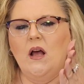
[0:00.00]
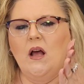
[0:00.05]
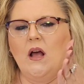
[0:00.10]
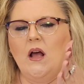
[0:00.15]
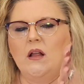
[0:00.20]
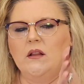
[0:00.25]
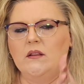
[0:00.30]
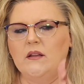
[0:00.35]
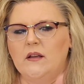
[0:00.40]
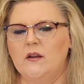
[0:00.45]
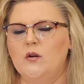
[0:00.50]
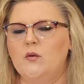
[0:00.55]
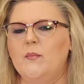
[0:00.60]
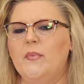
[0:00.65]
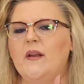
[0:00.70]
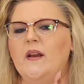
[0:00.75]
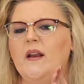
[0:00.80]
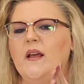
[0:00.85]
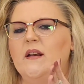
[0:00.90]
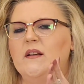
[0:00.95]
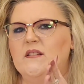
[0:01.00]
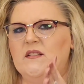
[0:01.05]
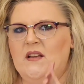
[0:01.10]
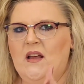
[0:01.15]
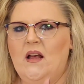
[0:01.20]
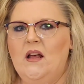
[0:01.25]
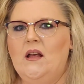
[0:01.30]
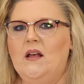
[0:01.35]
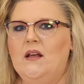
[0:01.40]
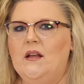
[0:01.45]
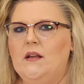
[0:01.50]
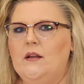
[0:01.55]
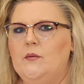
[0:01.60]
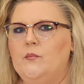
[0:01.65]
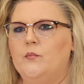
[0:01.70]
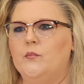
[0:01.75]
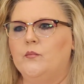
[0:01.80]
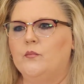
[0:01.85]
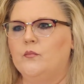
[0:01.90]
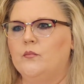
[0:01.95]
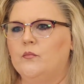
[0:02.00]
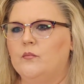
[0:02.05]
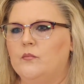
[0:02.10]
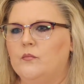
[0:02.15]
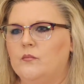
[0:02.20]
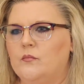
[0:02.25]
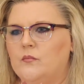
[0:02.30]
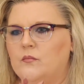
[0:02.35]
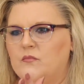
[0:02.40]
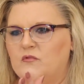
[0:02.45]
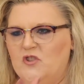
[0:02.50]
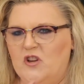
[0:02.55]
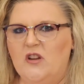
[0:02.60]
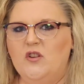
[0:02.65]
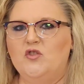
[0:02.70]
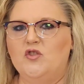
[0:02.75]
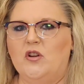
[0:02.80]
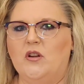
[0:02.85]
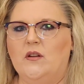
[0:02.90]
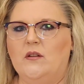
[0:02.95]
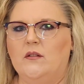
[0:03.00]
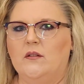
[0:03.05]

a little bit at a time changing.